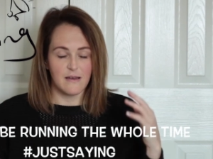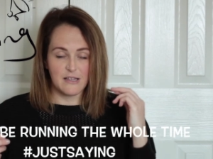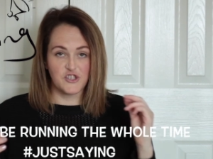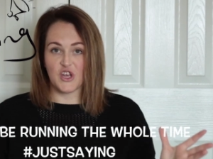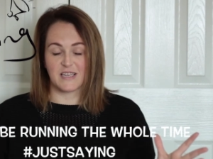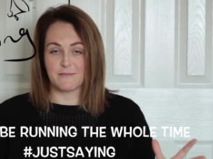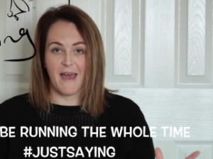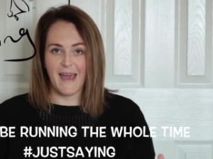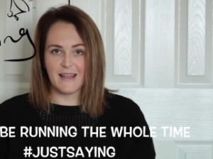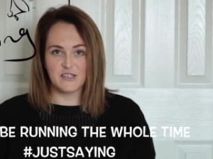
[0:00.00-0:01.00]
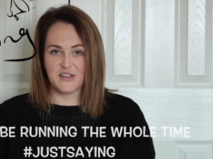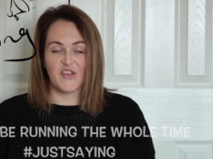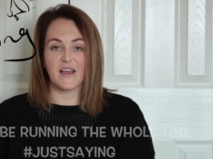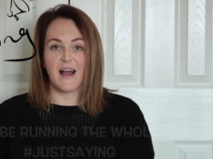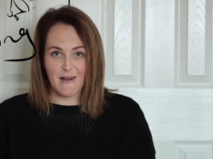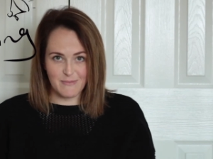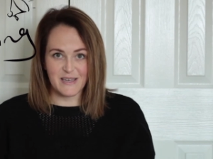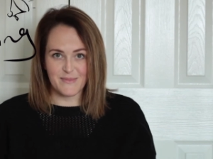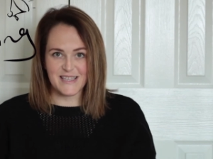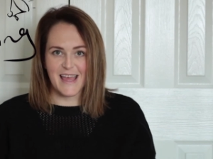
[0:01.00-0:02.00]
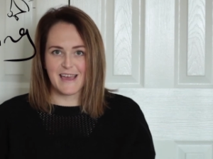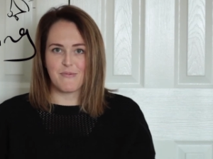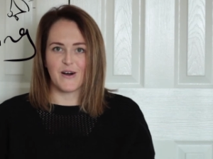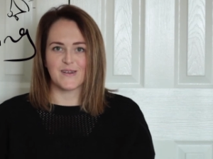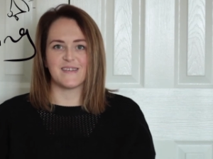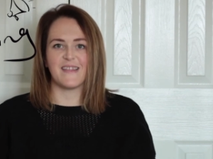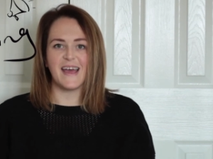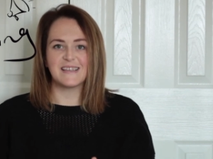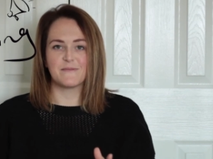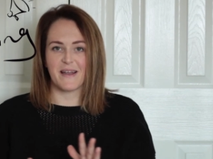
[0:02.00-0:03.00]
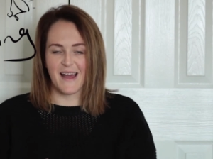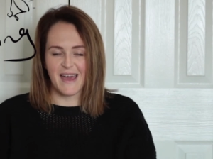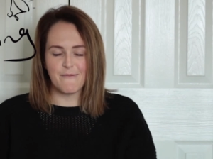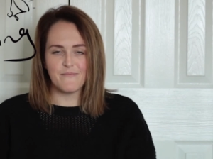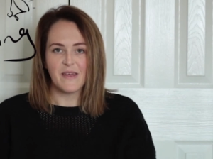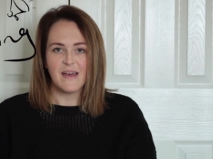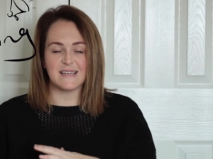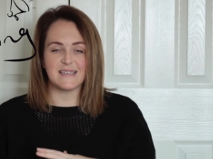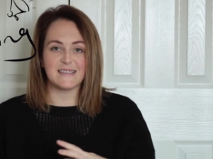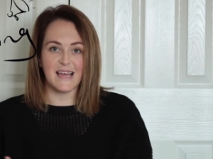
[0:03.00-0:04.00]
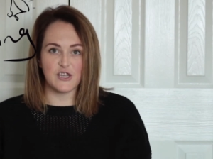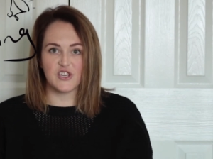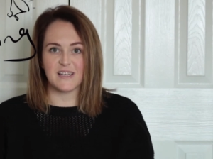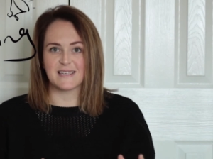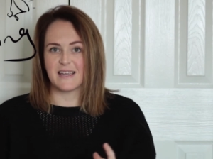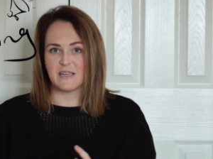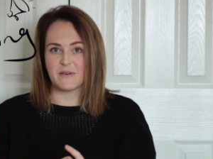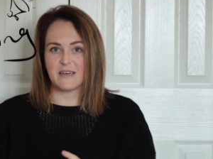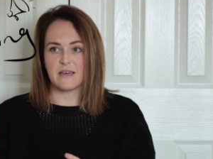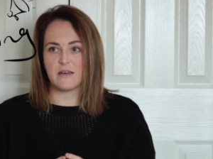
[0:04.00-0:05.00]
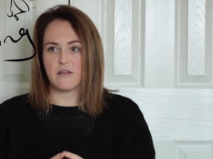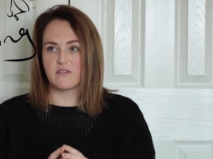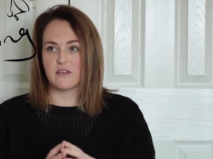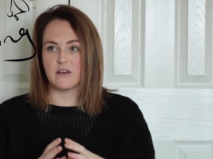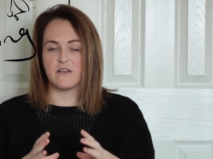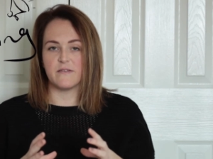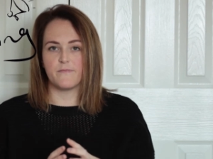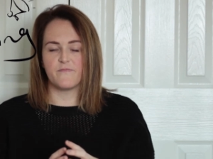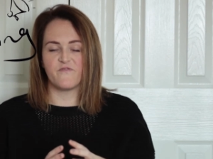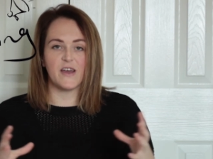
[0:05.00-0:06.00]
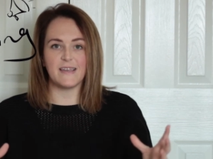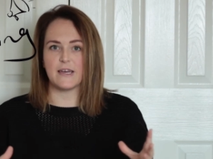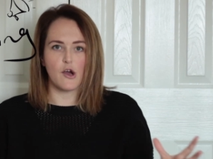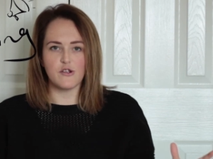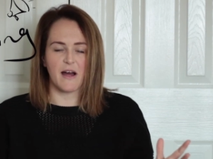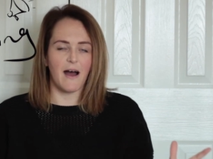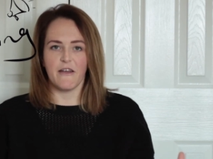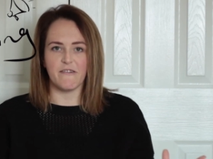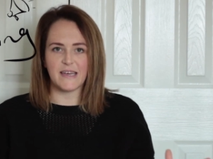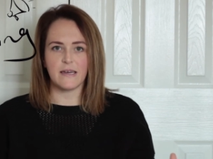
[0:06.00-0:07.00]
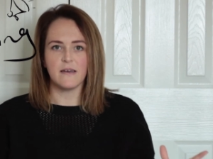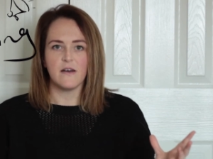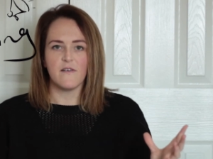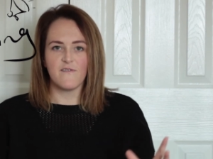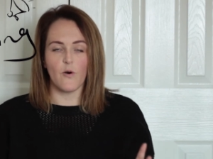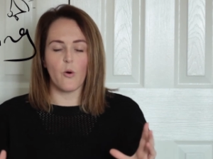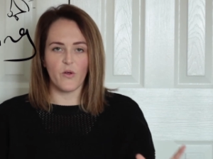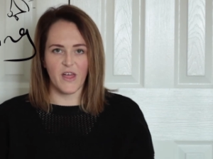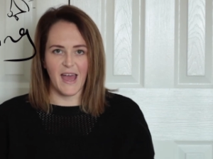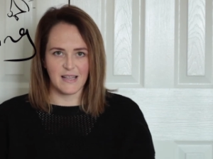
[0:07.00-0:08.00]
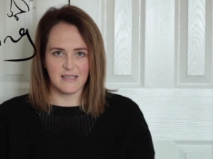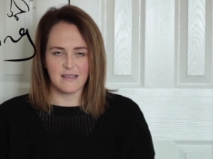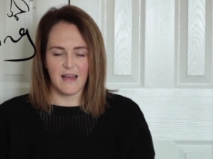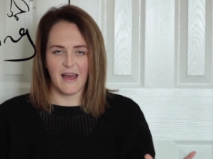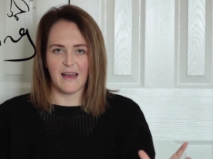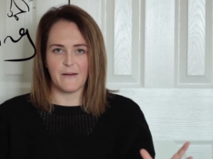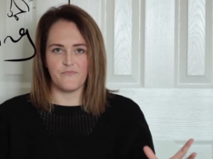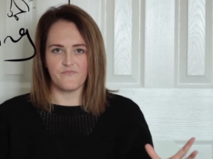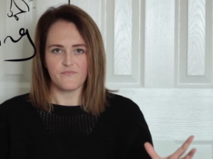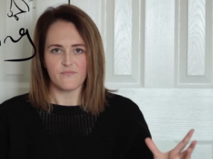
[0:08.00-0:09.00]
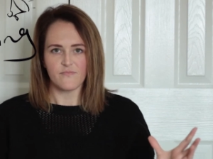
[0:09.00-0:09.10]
it's just mad to think I'm going to be taking part in that, but I am. This essentially is going to be the video diary for that. Um,